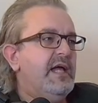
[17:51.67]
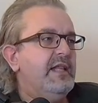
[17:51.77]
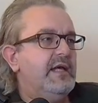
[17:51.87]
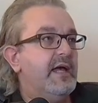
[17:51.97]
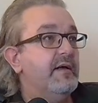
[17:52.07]

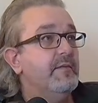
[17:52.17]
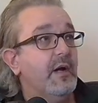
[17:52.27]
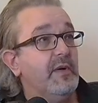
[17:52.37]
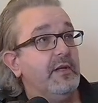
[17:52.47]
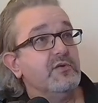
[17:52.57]
Yeah. I
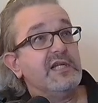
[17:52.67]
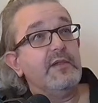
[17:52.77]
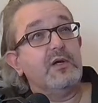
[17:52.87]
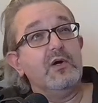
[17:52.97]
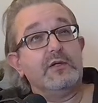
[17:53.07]
mean, there was another
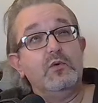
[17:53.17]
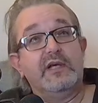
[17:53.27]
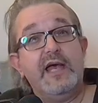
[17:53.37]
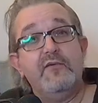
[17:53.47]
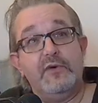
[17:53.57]
guy called
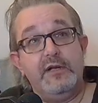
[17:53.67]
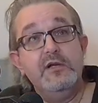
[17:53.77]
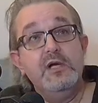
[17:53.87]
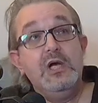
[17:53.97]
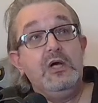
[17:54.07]
Kevin
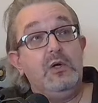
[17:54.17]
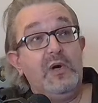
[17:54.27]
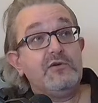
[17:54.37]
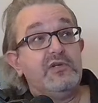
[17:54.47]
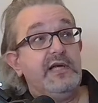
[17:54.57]
who
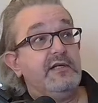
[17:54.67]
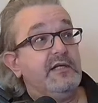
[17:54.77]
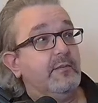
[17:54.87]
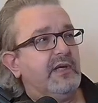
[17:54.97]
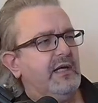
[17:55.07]
actually ended
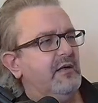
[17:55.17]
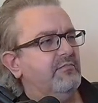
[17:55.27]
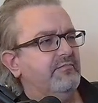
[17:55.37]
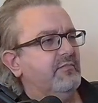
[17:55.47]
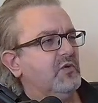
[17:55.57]
up getting
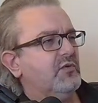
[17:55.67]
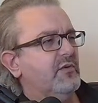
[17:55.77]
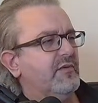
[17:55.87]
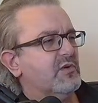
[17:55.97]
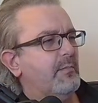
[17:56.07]
not sure
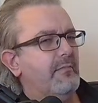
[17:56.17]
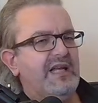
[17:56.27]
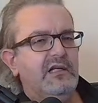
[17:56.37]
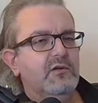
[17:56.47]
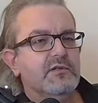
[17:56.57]
if it was a
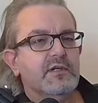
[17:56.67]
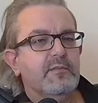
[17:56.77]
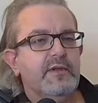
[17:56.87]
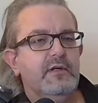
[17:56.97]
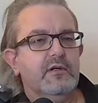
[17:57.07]
medal or
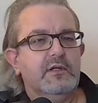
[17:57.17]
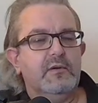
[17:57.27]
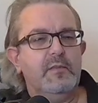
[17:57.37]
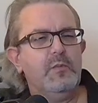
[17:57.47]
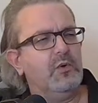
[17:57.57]
something. I
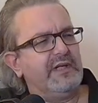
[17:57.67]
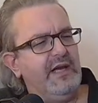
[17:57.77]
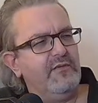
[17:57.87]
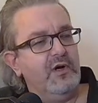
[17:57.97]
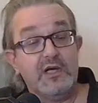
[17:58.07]
can't remember what
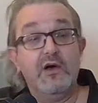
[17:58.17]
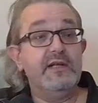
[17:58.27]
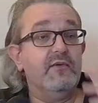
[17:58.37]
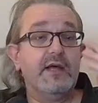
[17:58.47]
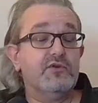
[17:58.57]
Kevin, I can't
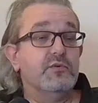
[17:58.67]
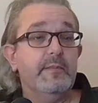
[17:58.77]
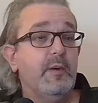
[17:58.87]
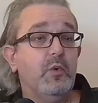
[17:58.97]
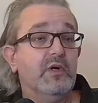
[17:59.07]
even actually
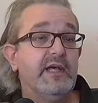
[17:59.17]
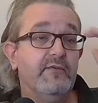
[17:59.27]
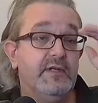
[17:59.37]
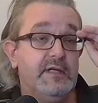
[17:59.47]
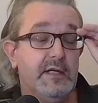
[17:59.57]
remember what
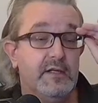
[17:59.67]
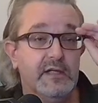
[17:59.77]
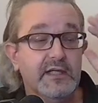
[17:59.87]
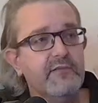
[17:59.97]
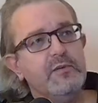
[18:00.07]
Kevin did.
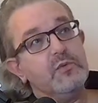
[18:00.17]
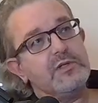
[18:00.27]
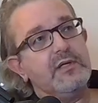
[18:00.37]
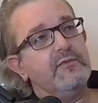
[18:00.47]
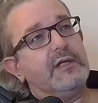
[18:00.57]
Kevin was a
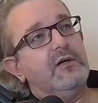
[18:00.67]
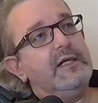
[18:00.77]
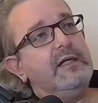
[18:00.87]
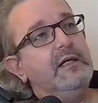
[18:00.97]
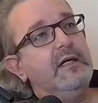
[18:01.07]
lovely
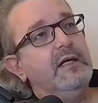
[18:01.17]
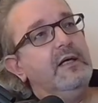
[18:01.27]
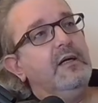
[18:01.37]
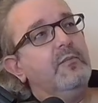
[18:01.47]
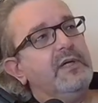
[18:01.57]
guy,
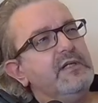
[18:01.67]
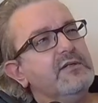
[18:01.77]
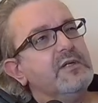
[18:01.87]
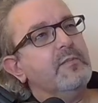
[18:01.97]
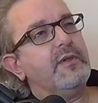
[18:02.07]
but he did
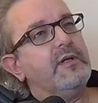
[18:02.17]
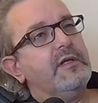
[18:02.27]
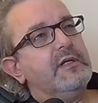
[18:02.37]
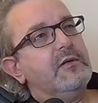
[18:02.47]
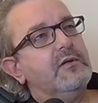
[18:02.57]
something and
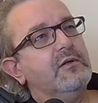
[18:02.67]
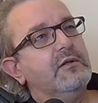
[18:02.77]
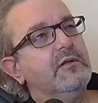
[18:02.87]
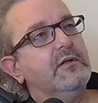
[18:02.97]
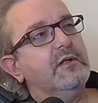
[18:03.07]
he got
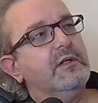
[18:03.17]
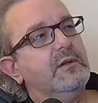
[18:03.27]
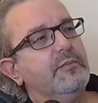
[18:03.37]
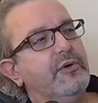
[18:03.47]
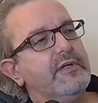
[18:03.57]

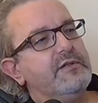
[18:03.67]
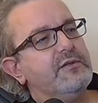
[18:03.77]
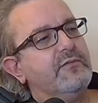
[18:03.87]
praised